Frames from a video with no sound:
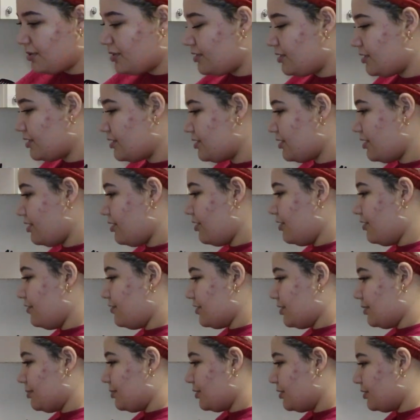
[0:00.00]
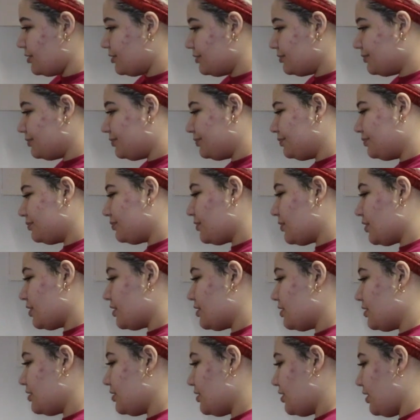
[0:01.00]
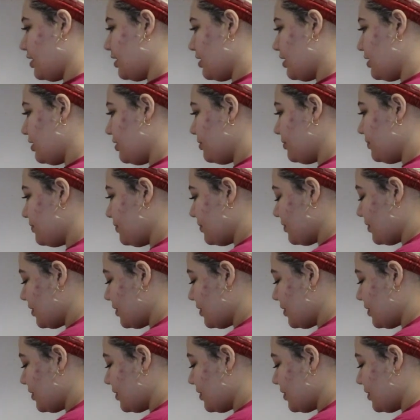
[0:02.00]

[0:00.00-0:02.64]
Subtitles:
doing this over the bowl. Psycho.